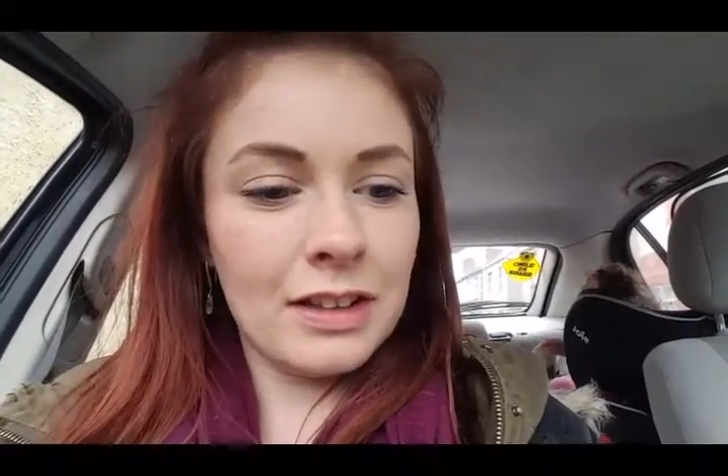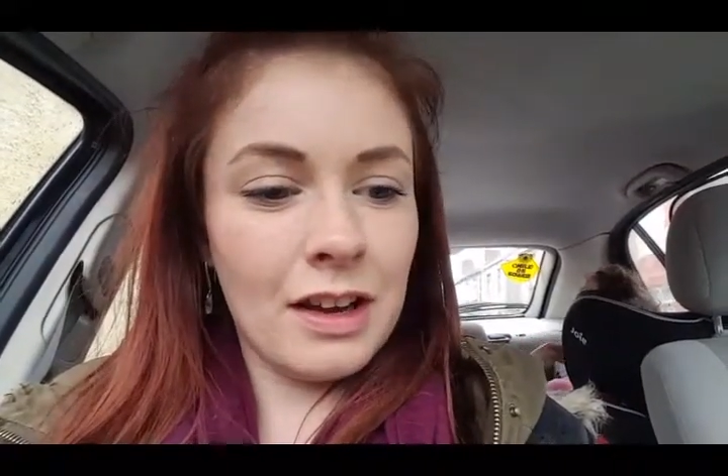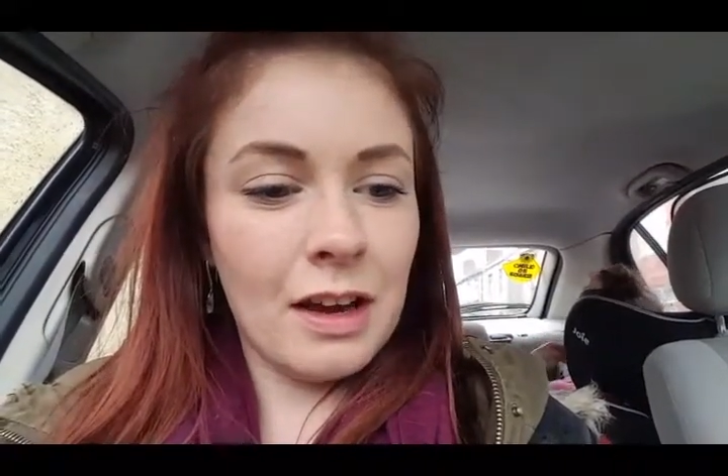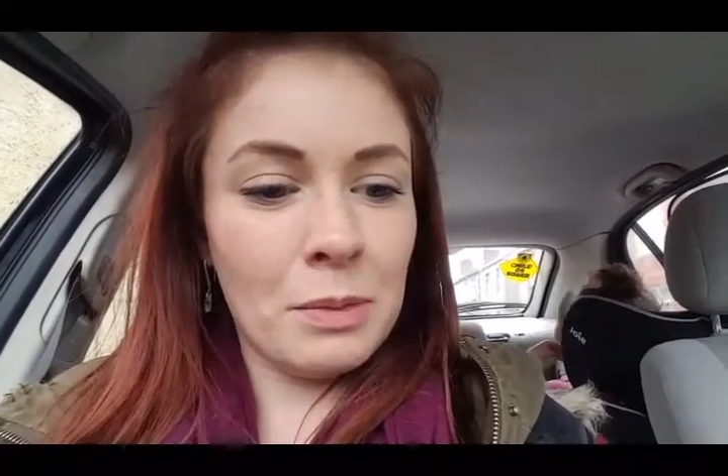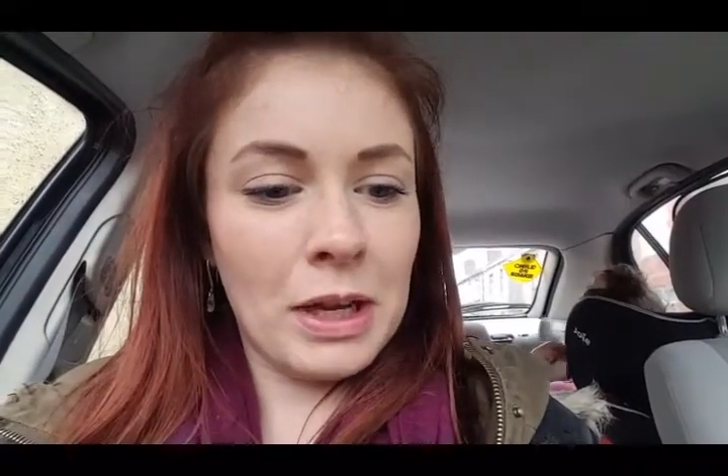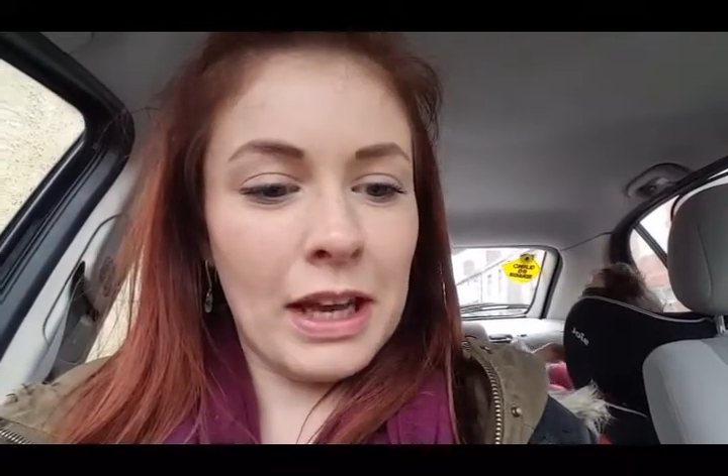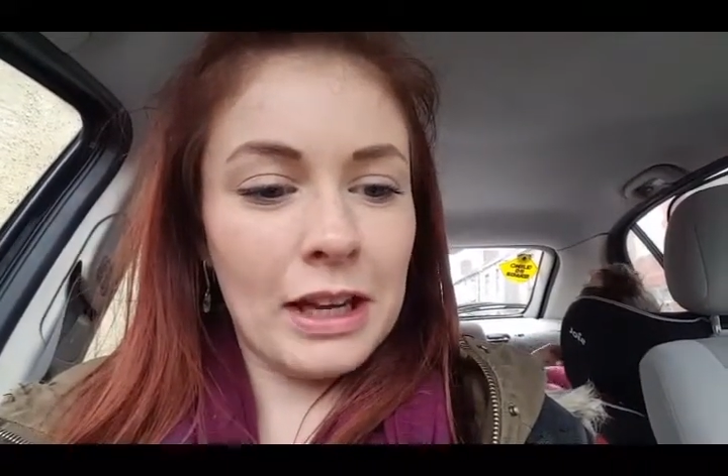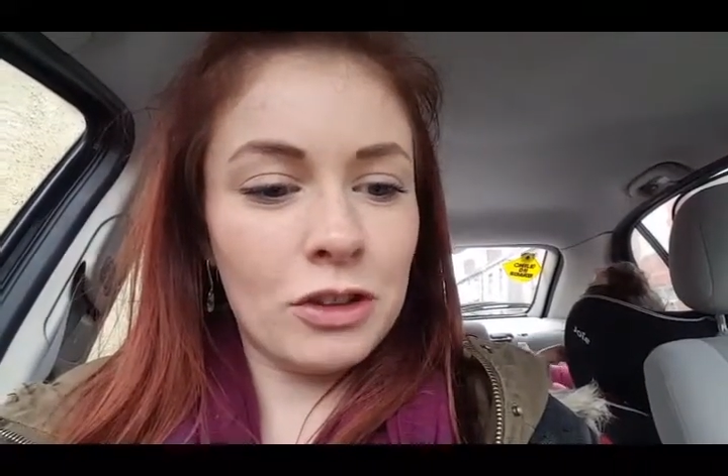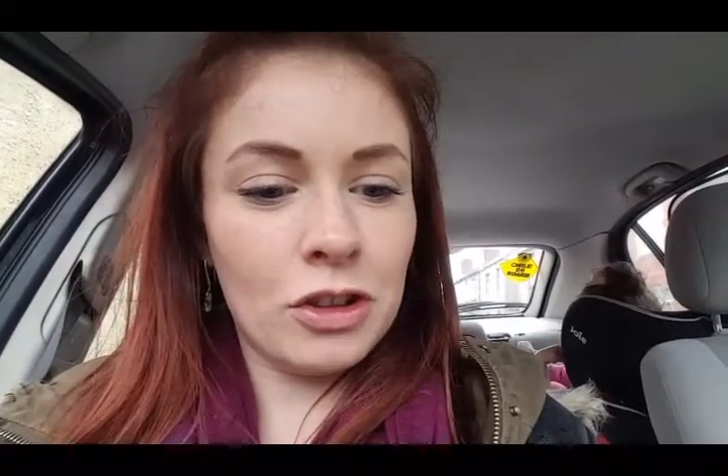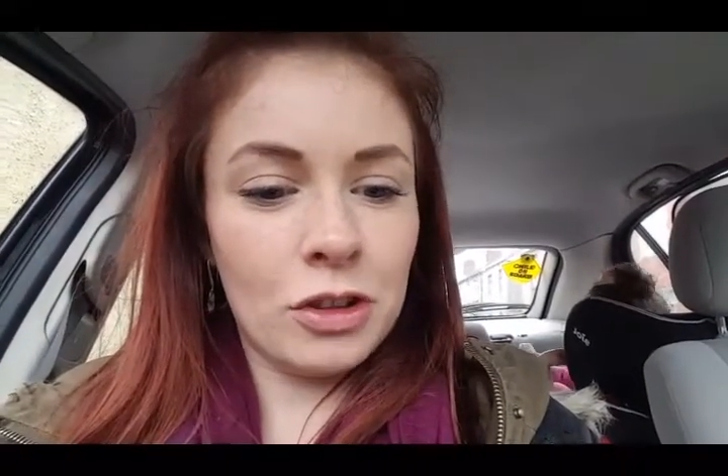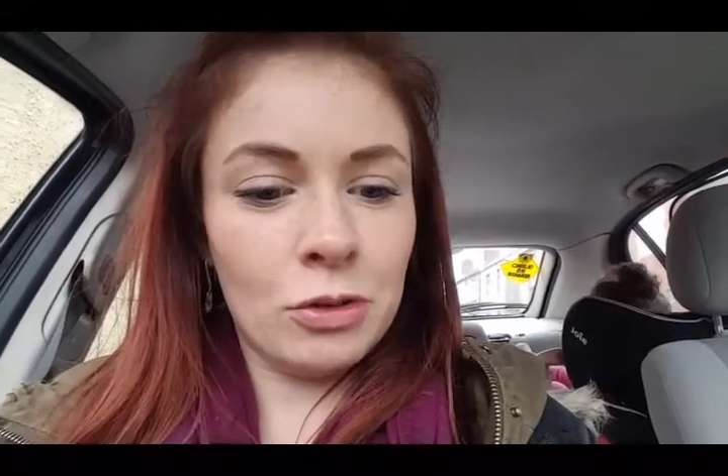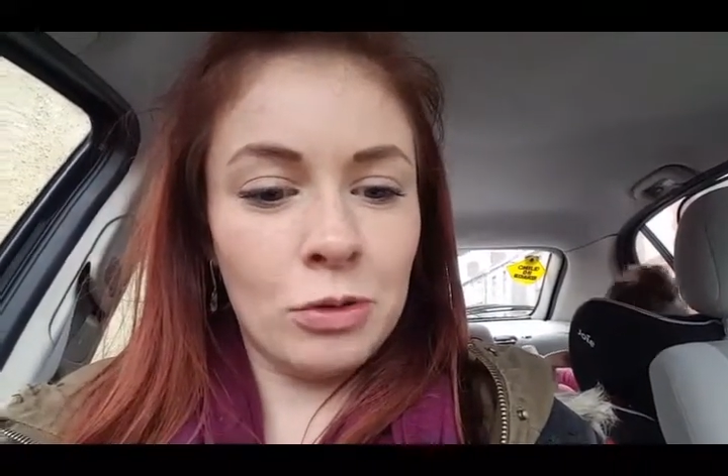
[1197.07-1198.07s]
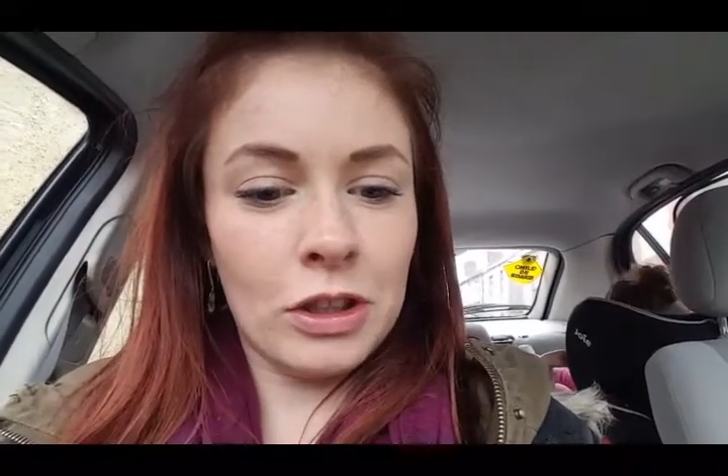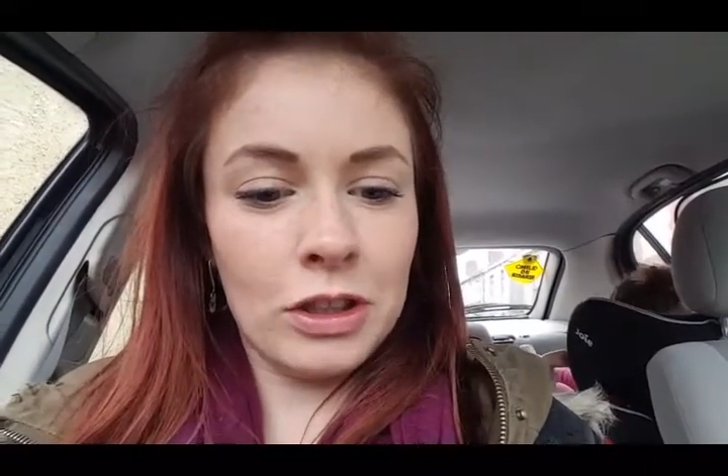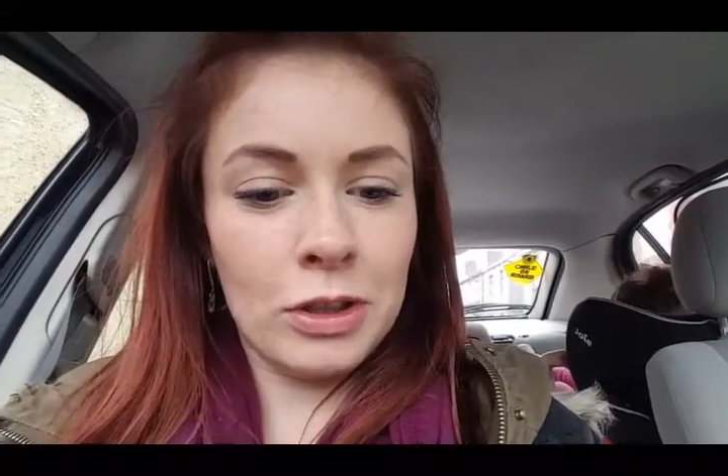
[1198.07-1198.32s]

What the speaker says: time I ate tuna,